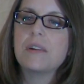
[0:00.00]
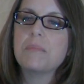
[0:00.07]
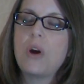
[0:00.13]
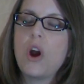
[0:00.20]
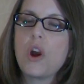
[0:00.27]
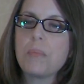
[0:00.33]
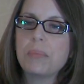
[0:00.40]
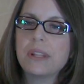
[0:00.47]

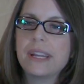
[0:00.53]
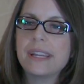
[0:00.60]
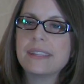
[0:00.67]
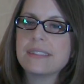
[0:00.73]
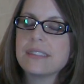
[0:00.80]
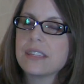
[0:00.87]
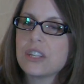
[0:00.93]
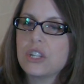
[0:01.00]
Our
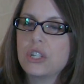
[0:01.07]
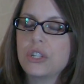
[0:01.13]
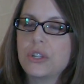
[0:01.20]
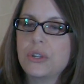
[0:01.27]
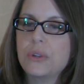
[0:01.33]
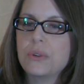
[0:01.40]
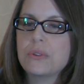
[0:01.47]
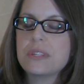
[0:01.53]
plans
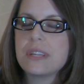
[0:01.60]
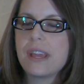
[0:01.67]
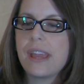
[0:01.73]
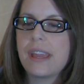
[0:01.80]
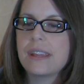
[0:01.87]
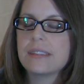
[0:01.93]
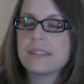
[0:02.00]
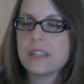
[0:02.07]
include
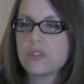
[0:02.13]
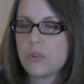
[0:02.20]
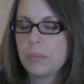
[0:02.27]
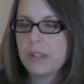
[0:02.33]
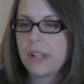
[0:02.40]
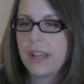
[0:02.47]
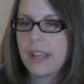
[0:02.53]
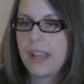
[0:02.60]
a central
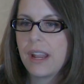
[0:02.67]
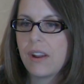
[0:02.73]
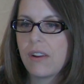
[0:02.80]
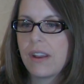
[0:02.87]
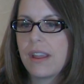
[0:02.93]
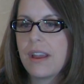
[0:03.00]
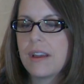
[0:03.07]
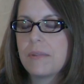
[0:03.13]
play
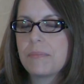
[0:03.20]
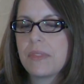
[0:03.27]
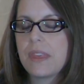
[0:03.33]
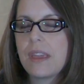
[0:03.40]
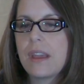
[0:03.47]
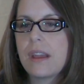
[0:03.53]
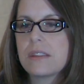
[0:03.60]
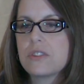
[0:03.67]
area,
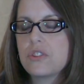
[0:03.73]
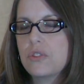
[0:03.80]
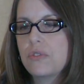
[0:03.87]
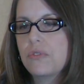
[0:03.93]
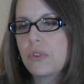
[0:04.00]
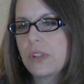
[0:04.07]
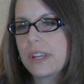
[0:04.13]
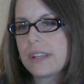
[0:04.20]
2
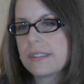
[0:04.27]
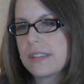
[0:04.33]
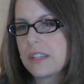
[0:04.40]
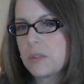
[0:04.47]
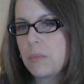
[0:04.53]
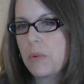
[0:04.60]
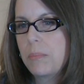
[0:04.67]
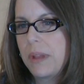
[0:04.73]
fully
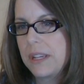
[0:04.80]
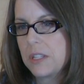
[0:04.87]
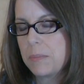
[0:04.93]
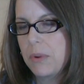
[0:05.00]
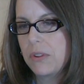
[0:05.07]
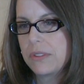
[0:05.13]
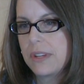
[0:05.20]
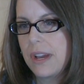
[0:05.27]
accessible
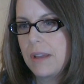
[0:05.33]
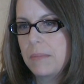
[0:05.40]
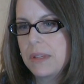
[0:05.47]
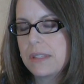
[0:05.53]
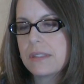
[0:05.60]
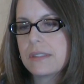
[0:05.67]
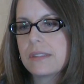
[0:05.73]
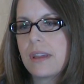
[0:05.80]
baseball
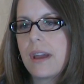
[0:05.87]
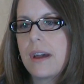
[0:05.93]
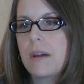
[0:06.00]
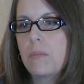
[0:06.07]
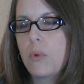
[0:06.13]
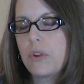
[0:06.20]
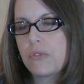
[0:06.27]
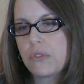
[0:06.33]
diamonds,
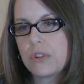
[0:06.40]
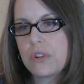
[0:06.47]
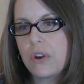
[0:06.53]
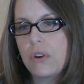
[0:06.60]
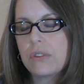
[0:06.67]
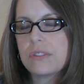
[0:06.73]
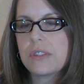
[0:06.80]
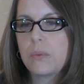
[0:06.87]
one for
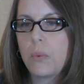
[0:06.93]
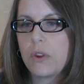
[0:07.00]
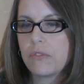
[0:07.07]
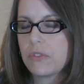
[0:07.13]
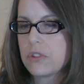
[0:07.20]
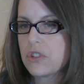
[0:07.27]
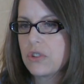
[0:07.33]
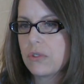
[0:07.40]
adults and one
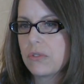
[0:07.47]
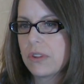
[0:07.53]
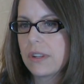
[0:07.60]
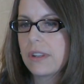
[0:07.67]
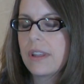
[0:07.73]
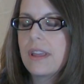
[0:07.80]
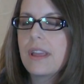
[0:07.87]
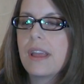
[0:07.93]
for children,
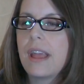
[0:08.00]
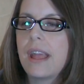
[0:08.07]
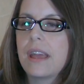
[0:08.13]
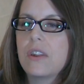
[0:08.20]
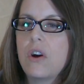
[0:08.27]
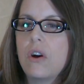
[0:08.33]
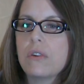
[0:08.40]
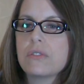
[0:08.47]

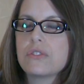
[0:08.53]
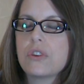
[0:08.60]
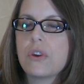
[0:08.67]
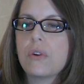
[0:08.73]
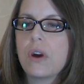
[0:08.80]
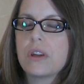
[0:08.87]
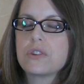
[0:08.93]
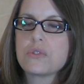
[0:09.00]
and
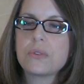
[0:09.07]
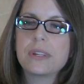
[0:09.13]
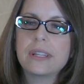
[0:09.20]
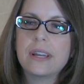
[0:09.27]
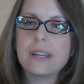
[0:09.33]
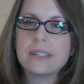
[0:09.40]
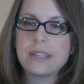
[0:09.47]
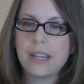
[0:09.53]
also a
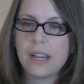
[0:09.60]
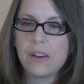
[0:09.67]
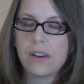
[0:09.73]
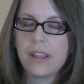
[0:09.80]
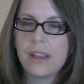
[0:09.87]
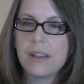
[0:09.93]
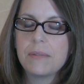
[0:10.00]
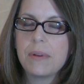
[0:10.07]
tree-lined
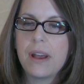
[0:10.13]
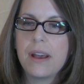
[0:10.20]
area